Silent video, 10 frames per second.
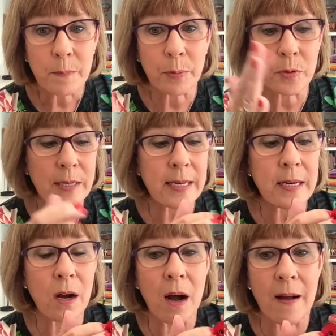
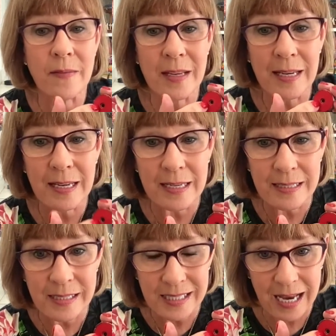Bernina on the
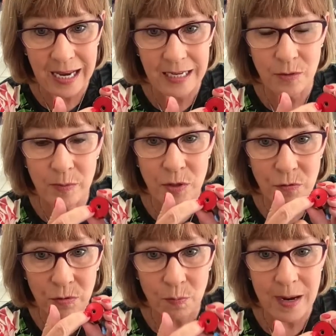inside when
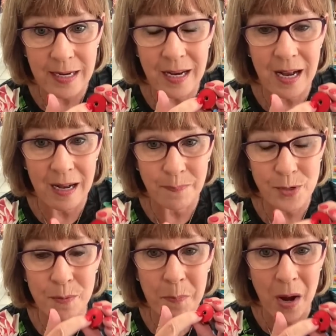you thread up
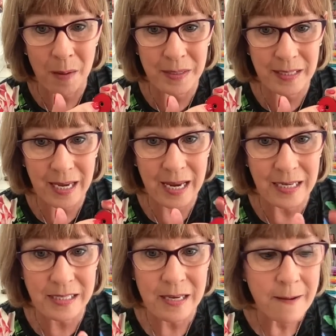your bobbin
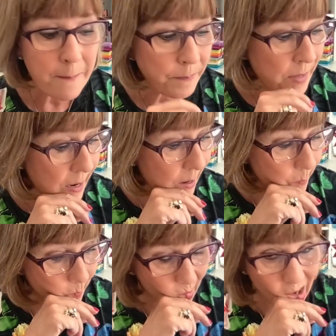case.
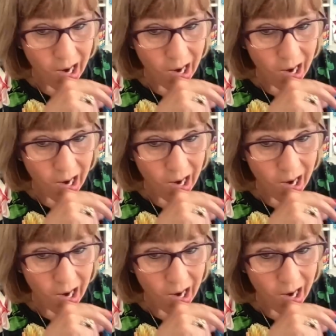I